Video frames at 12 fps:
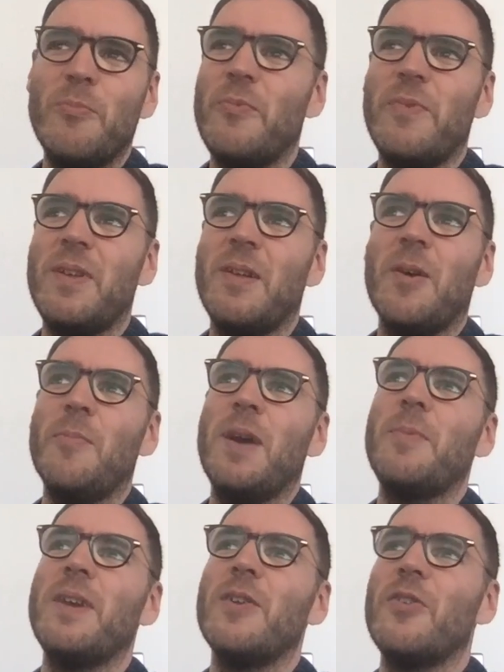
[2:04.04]

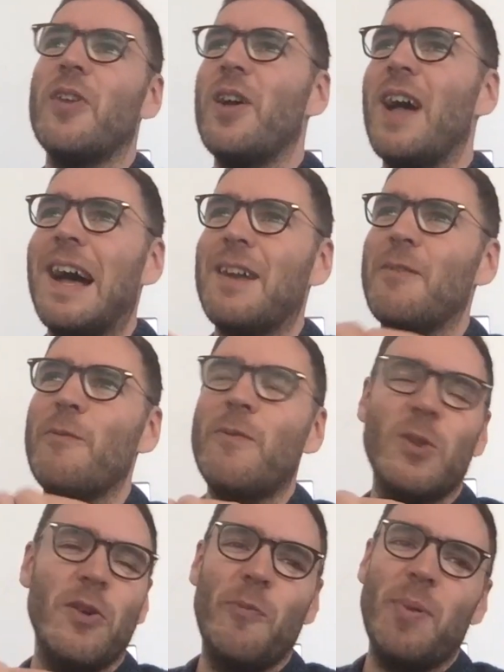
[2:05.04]
maybe a
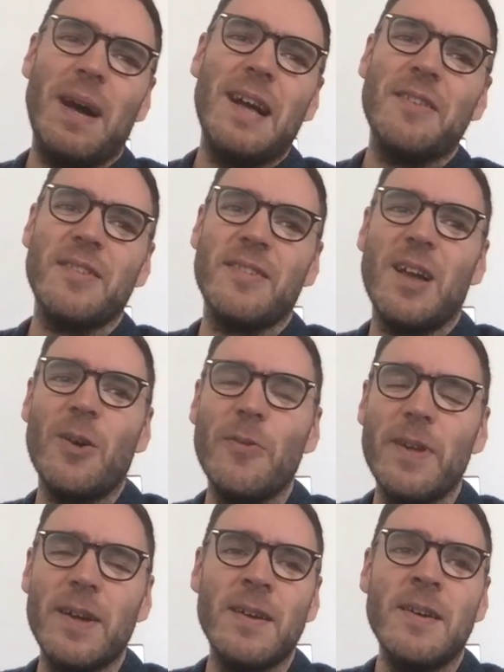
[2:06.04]
handful of parsers out
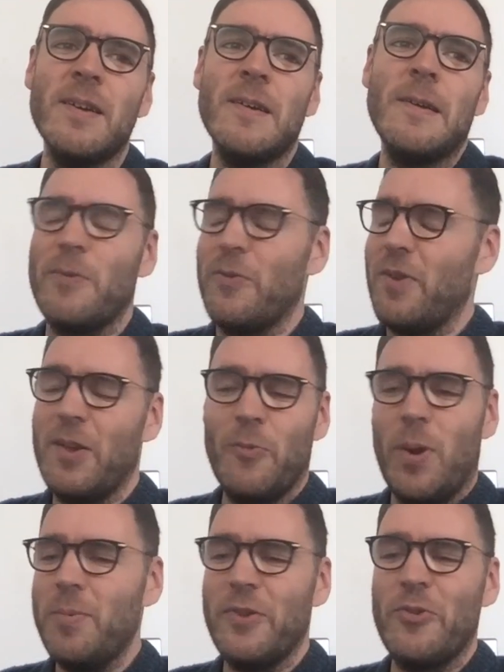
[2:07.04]
there. So it's
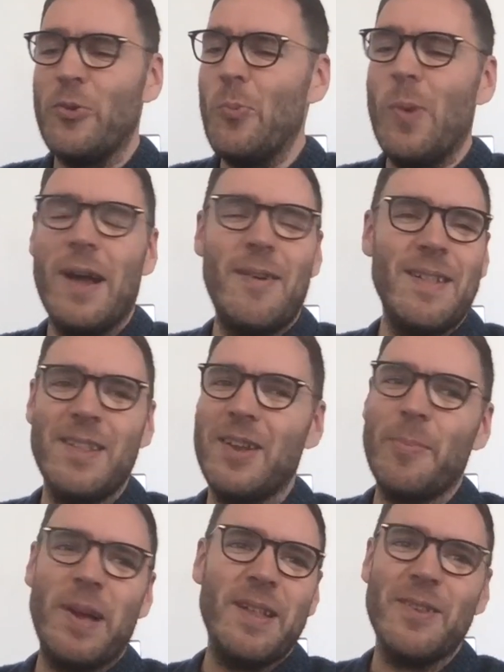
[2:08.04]
probably somewhere in the
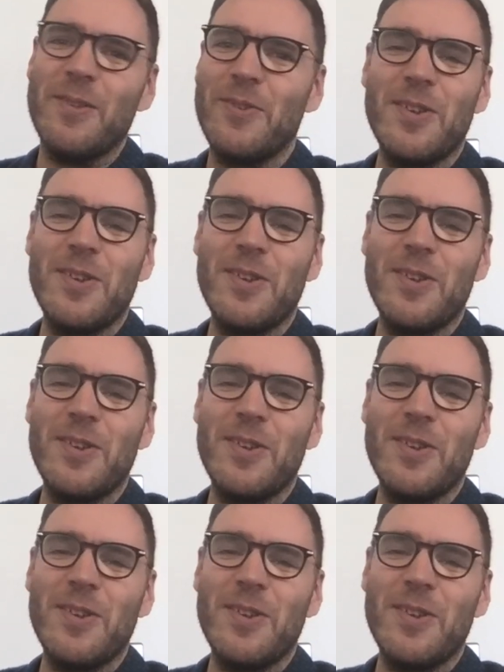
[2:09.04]
dependency